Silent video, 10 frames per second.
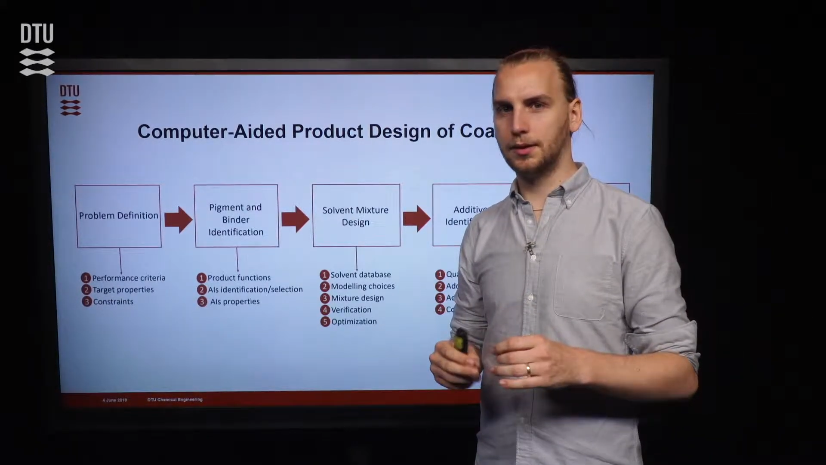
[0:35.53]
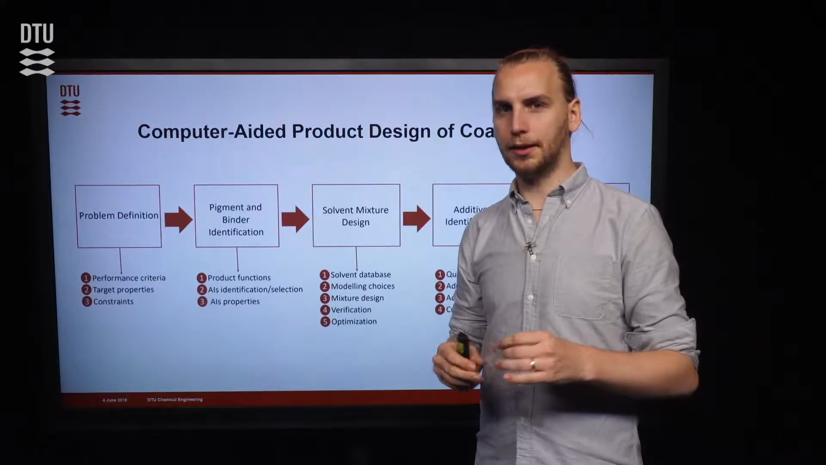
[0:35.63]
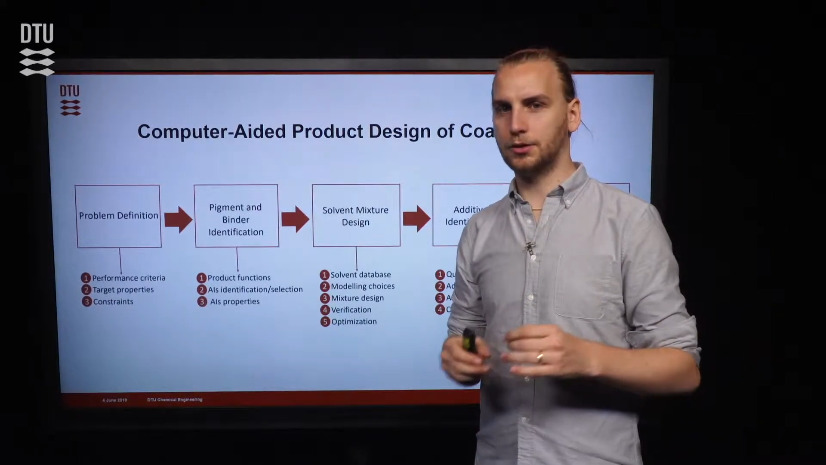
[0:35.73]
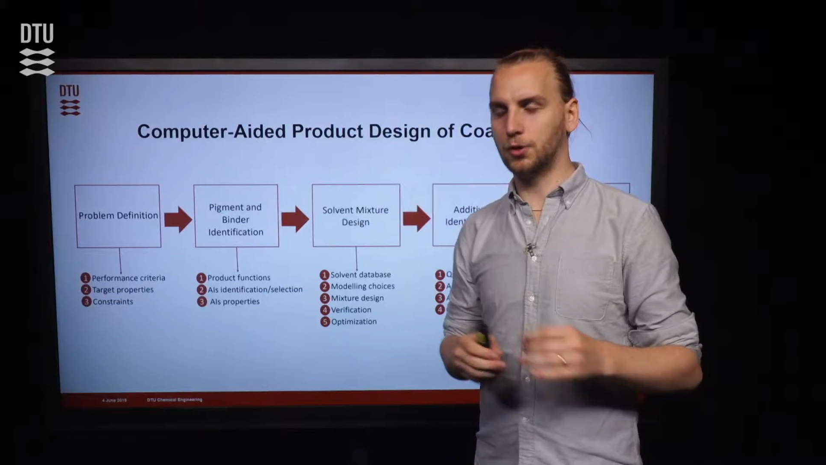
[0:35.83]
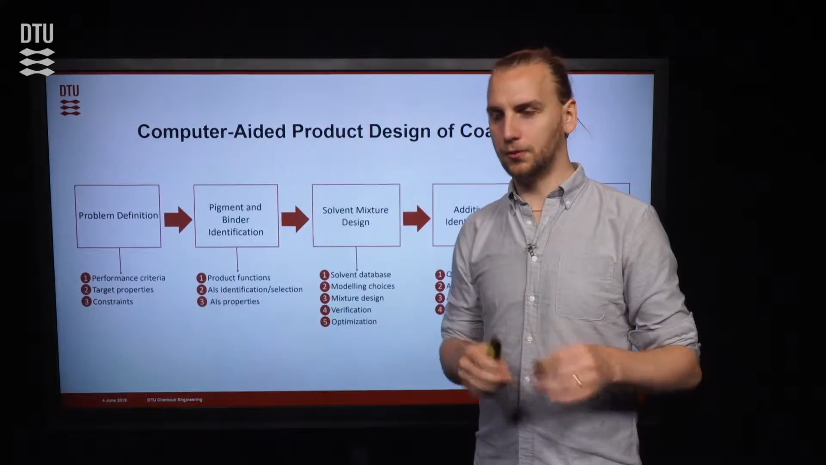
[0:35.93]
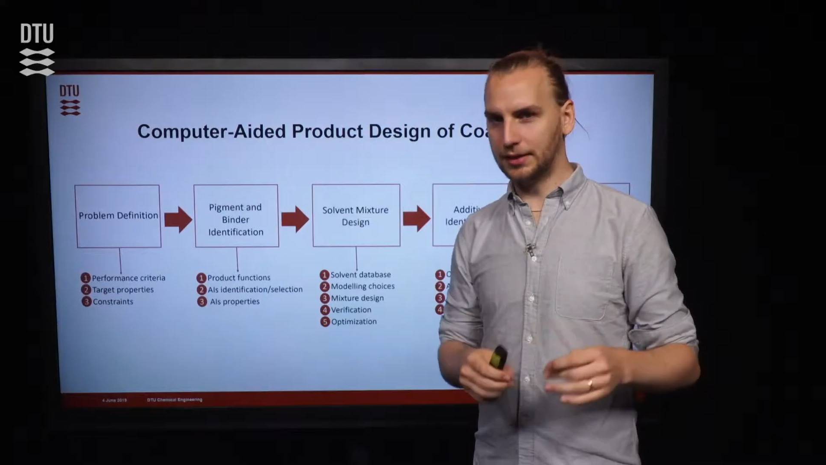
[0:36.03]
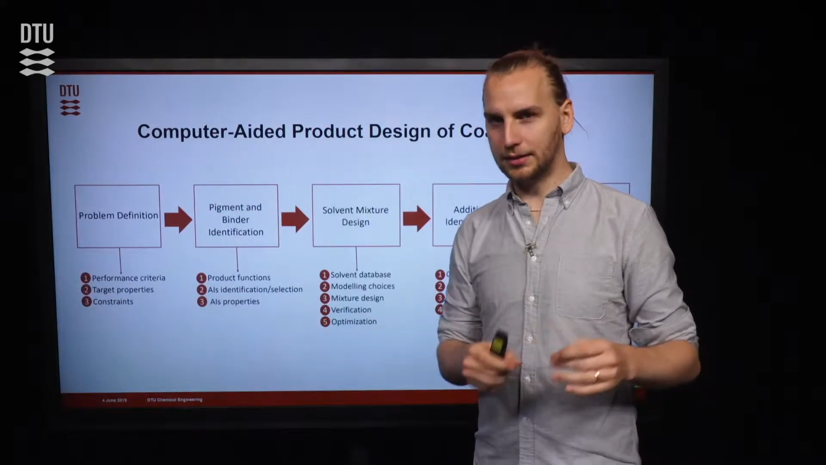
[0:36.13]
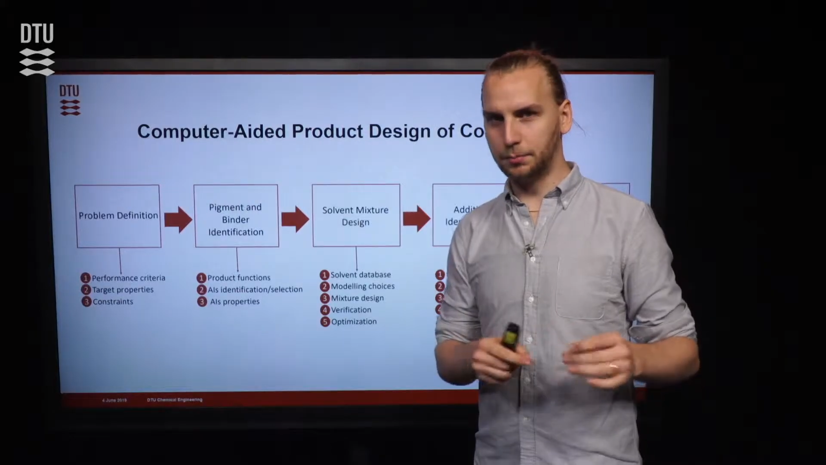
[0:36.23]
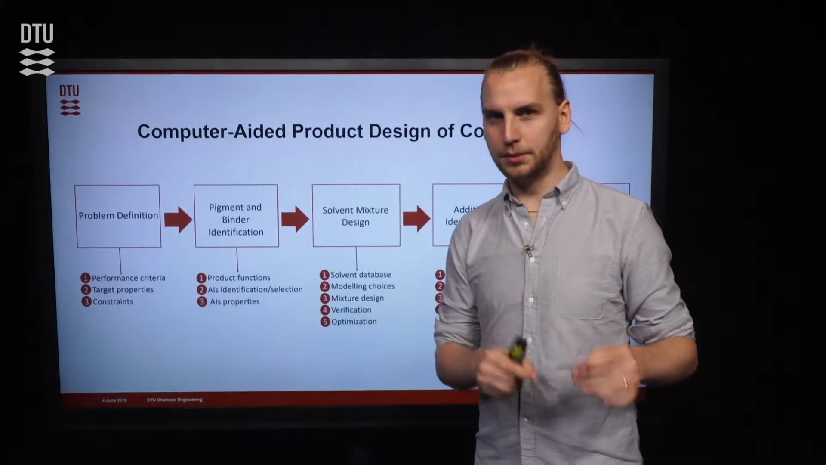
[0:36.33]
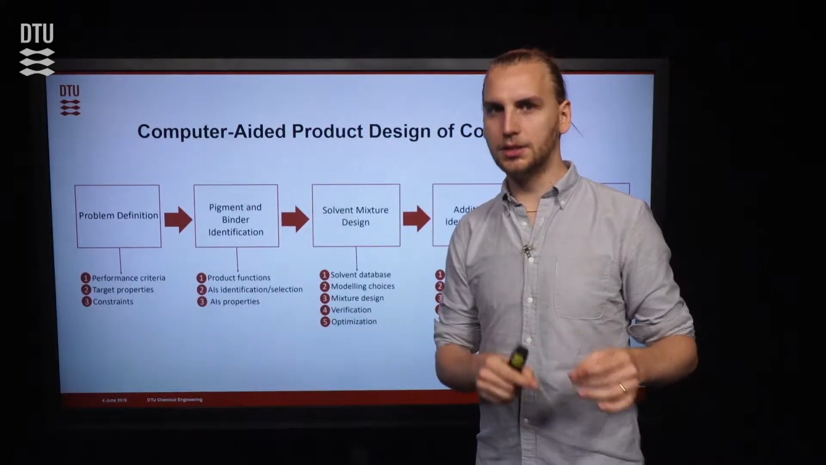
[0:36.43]
and solving
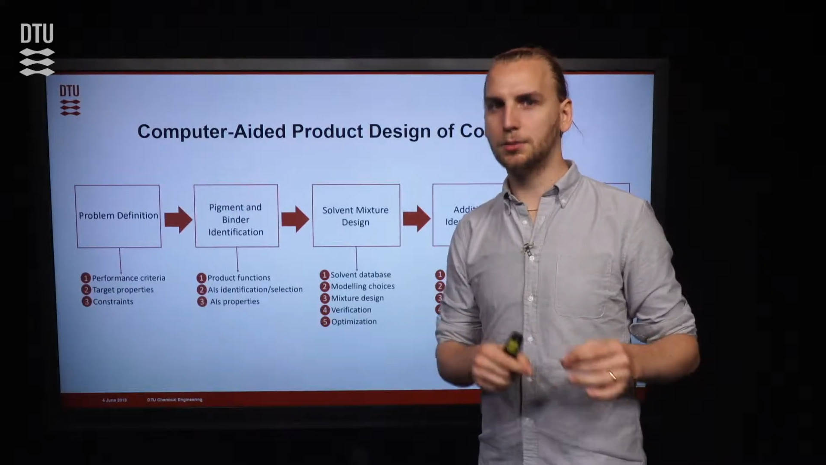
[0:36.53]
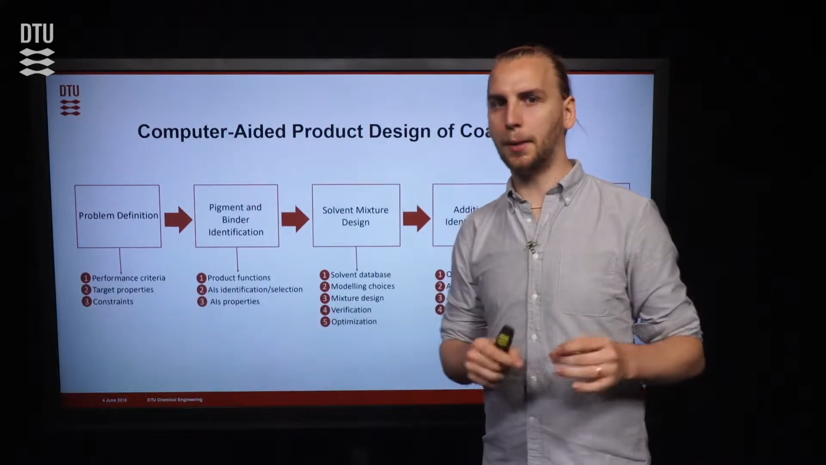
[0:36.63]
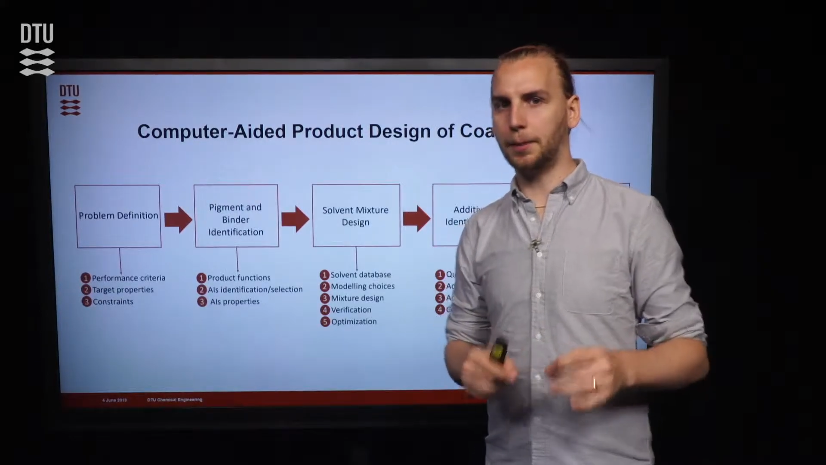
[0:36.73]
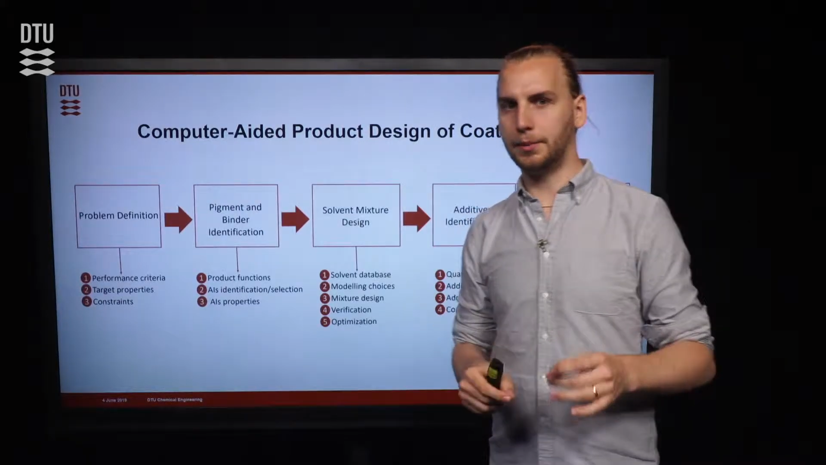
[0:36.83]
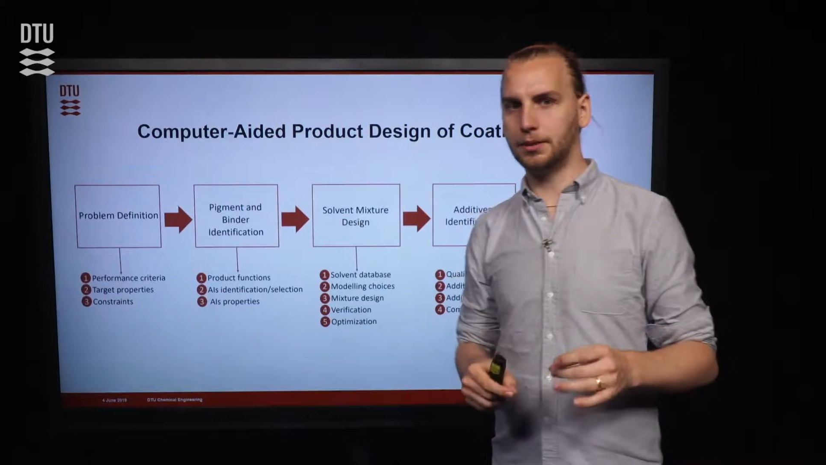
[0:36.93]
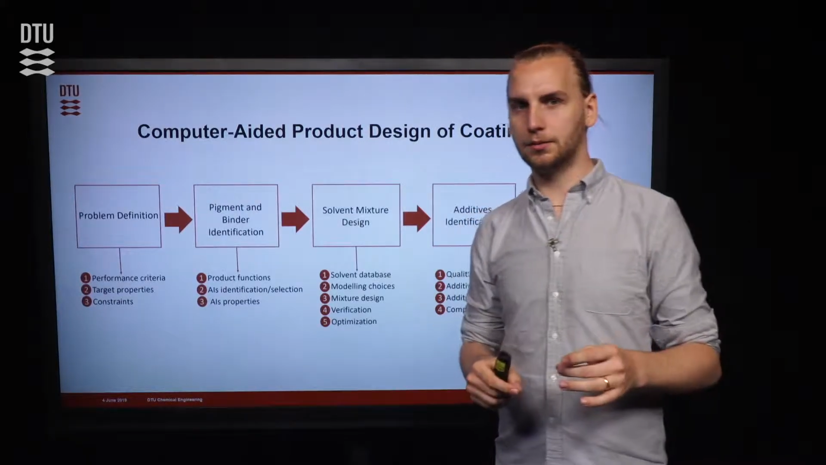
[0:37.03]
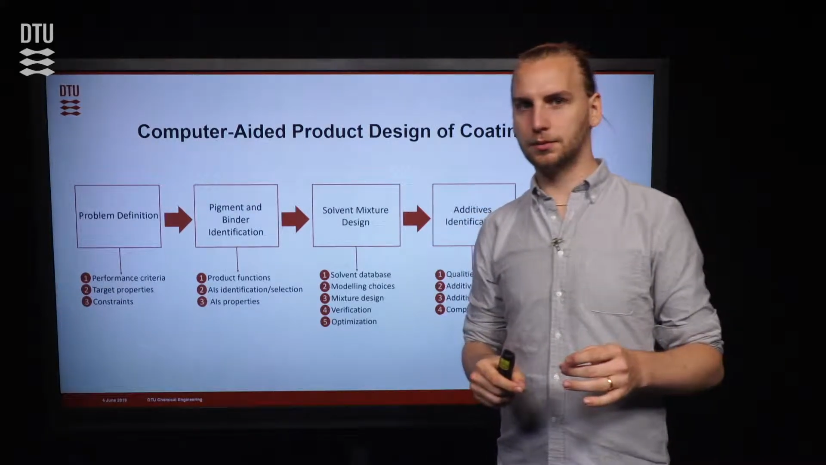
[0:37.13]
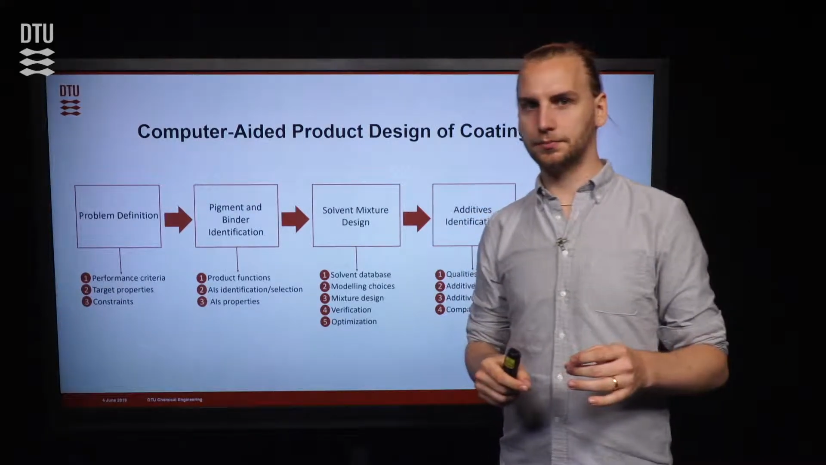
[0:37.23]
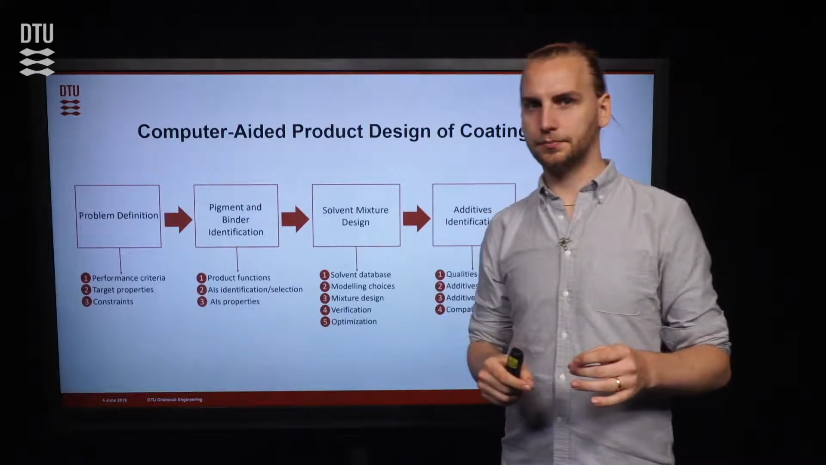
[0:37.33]
it piece by piece.